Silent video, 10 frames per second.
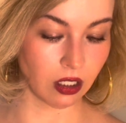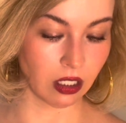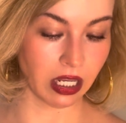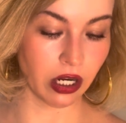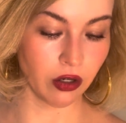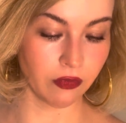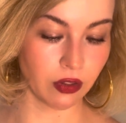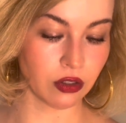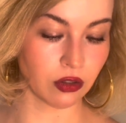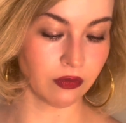Here
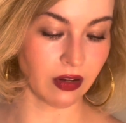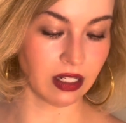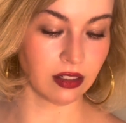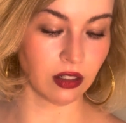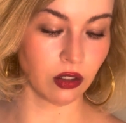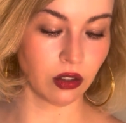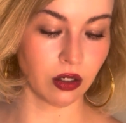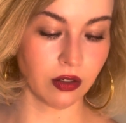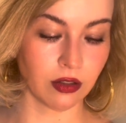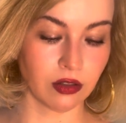fears are faced and the
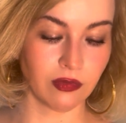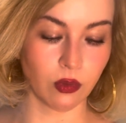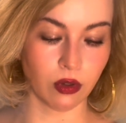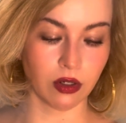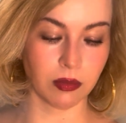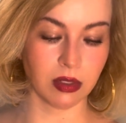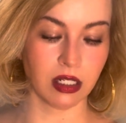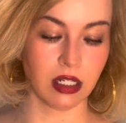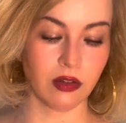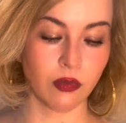courage is
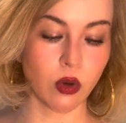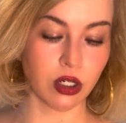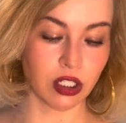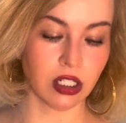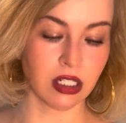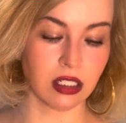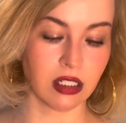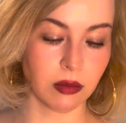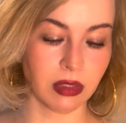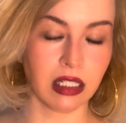forged in
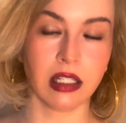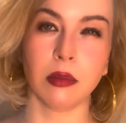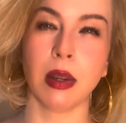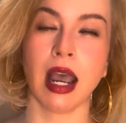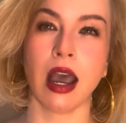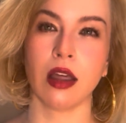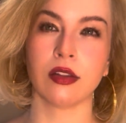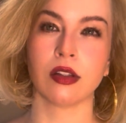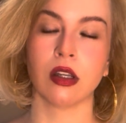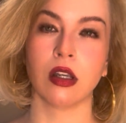dimly lit
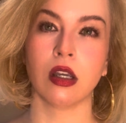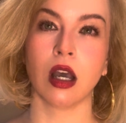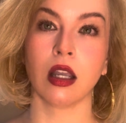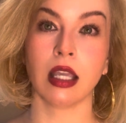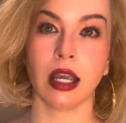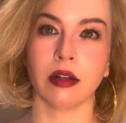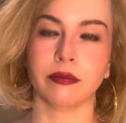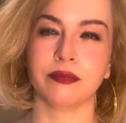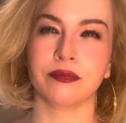paths. Again,